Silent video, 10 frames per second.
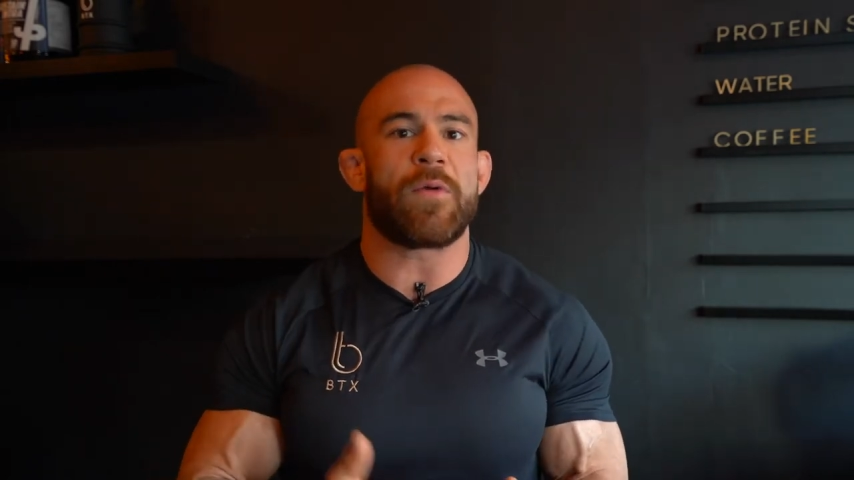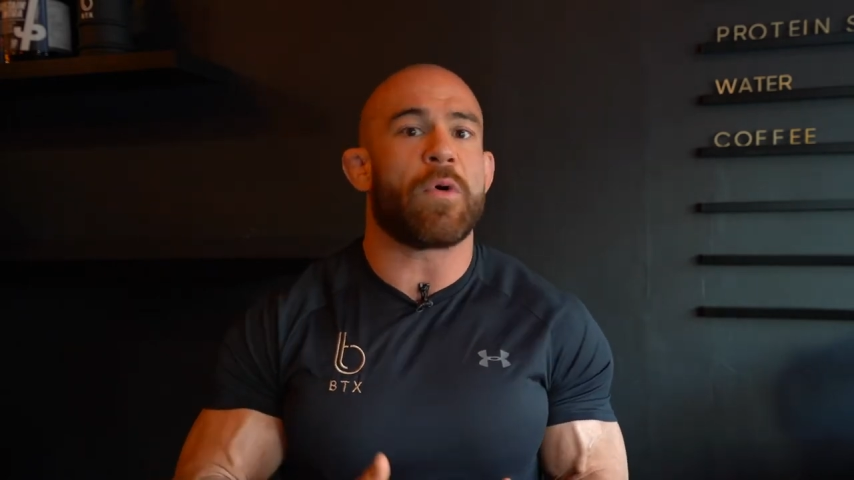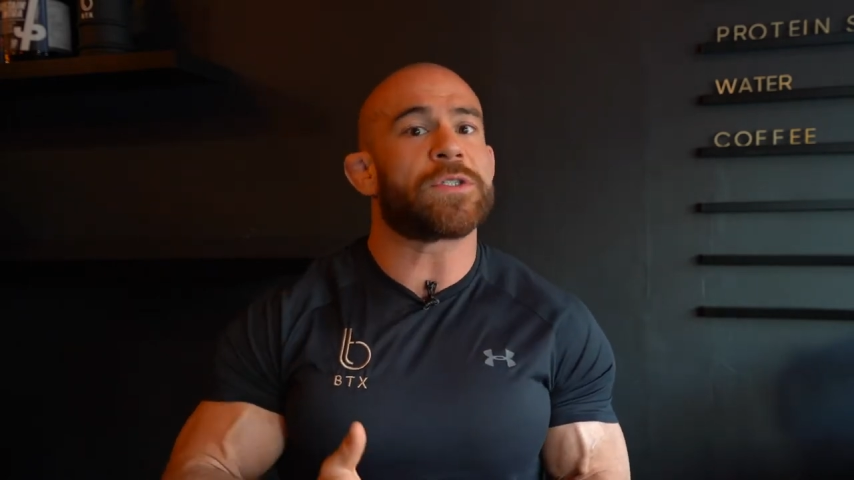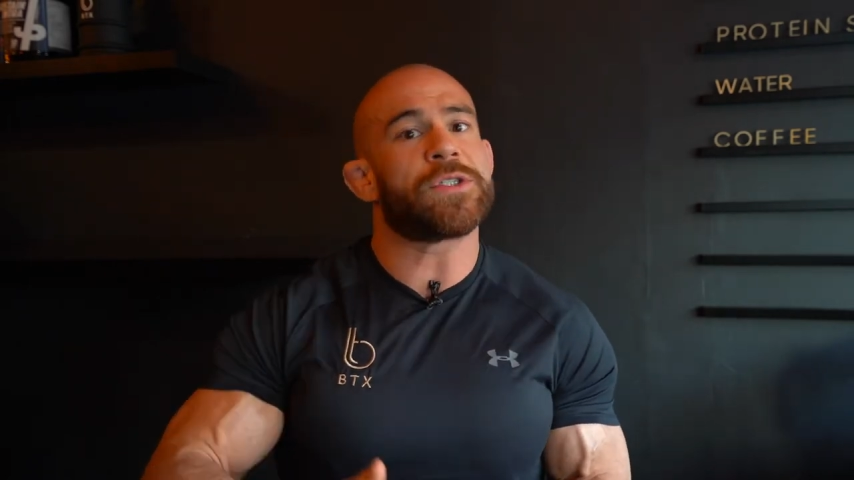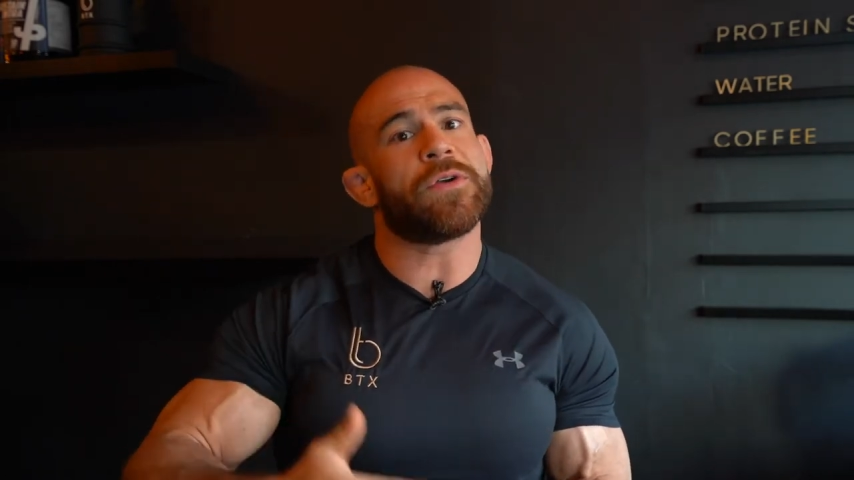
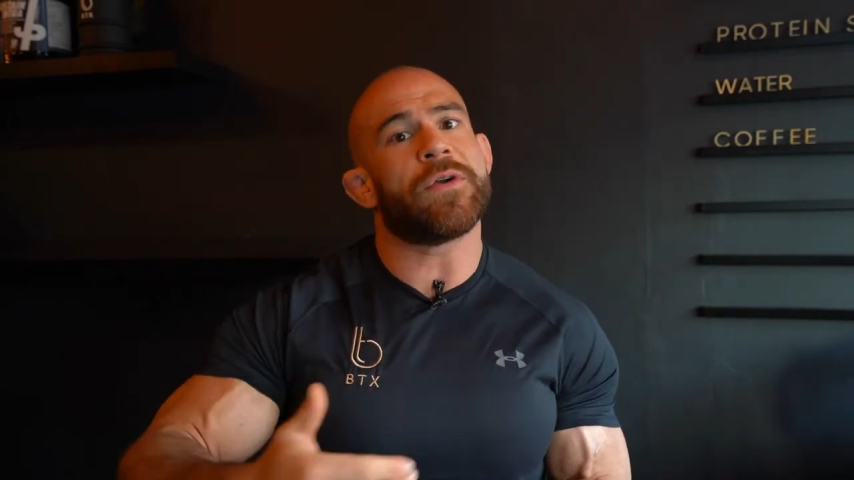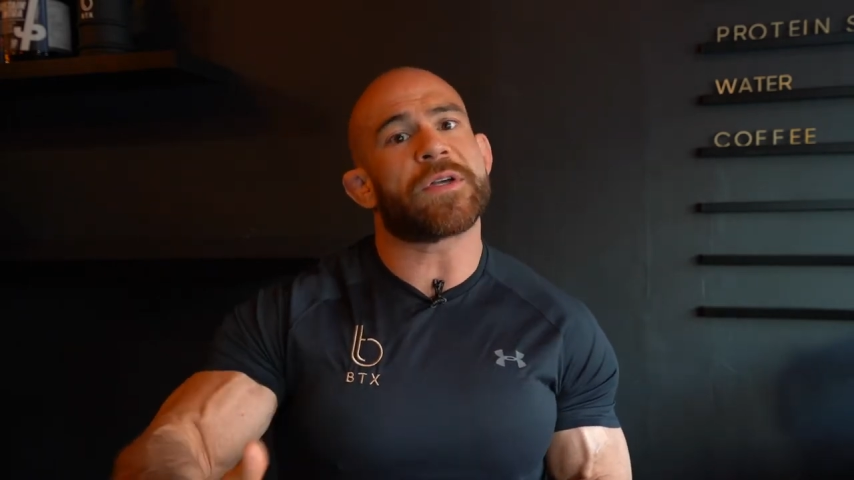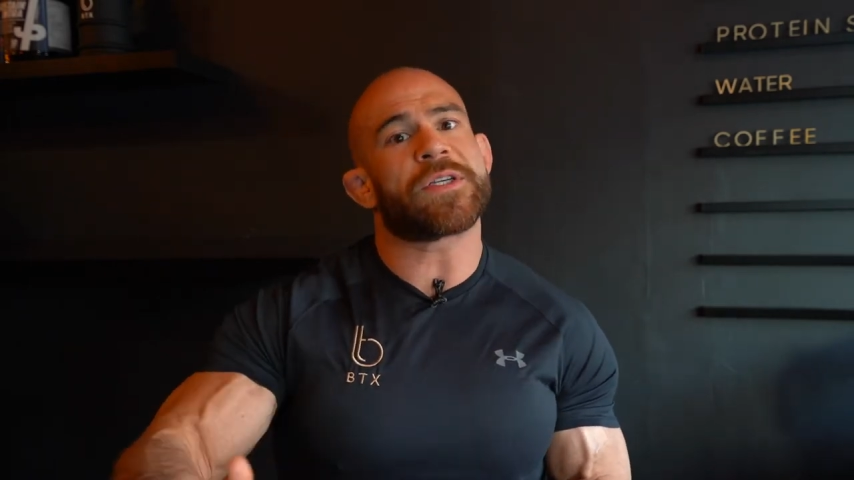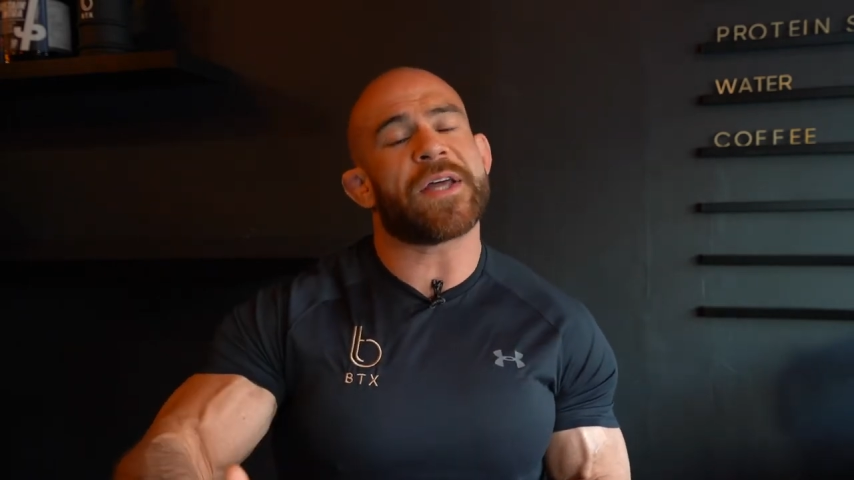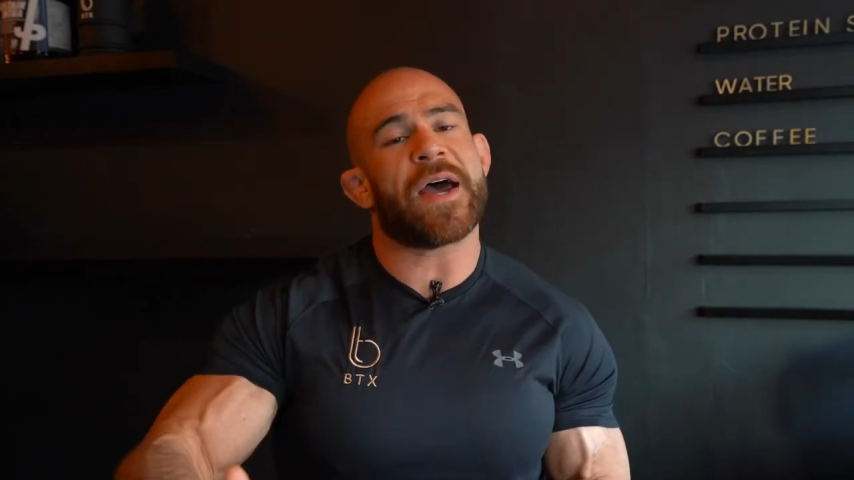1 to 2
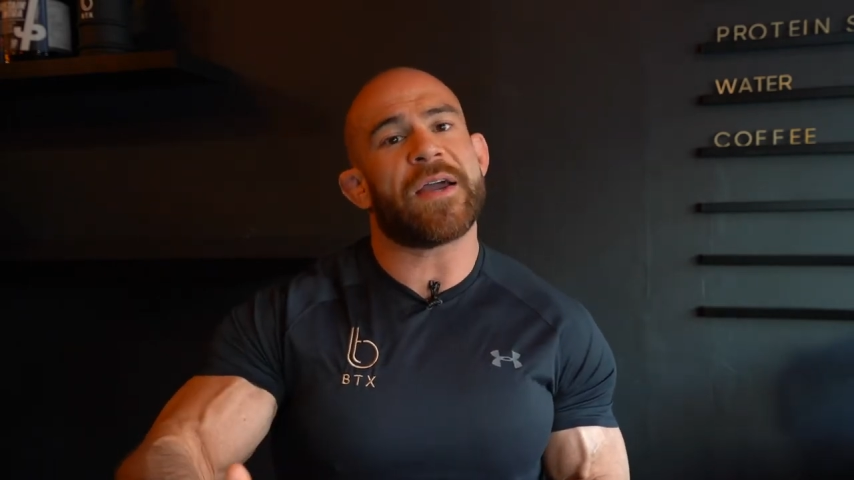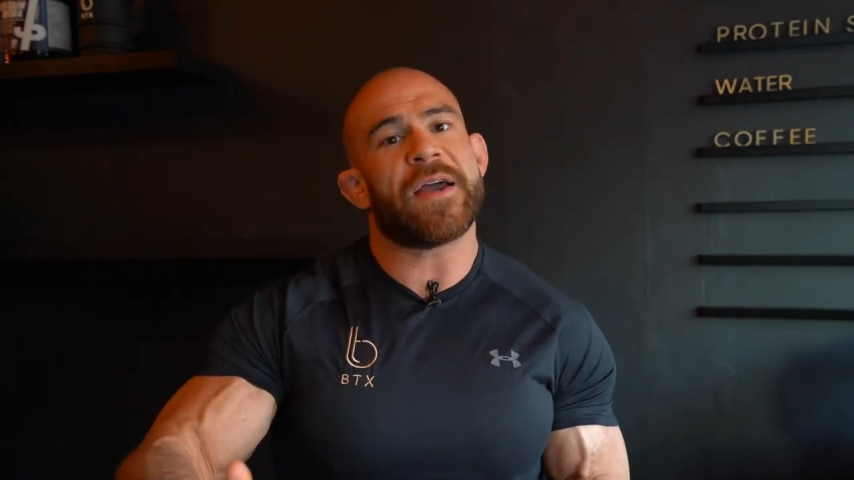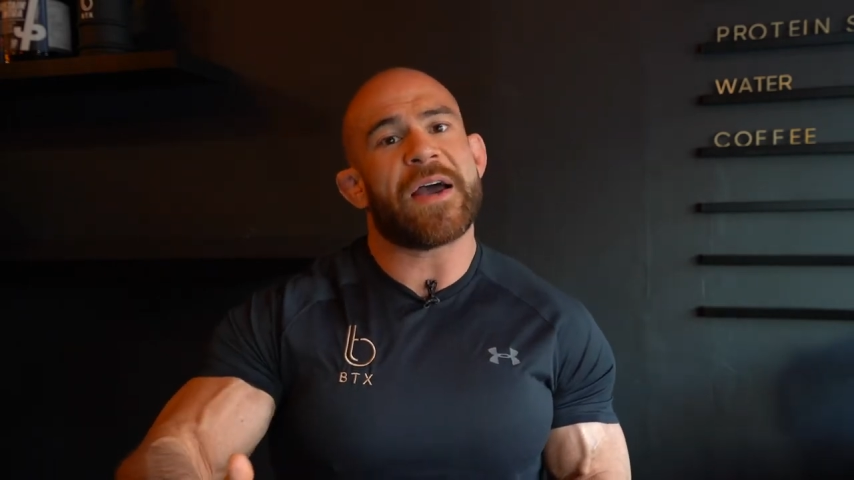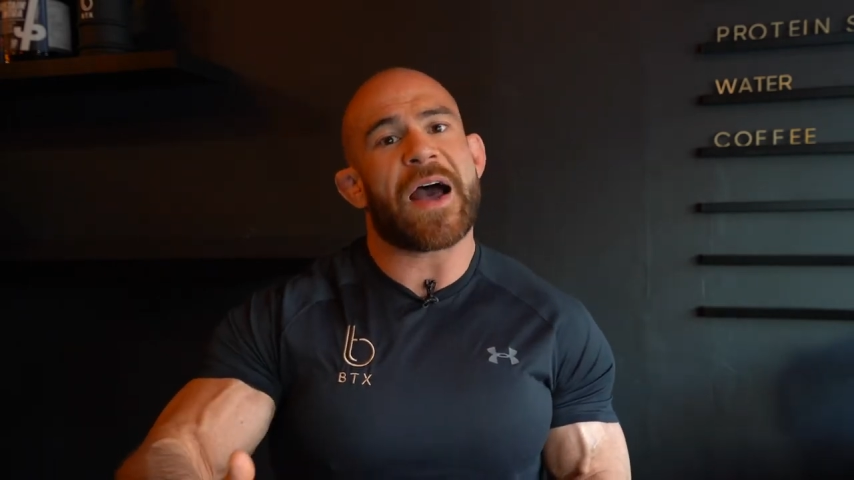units a day,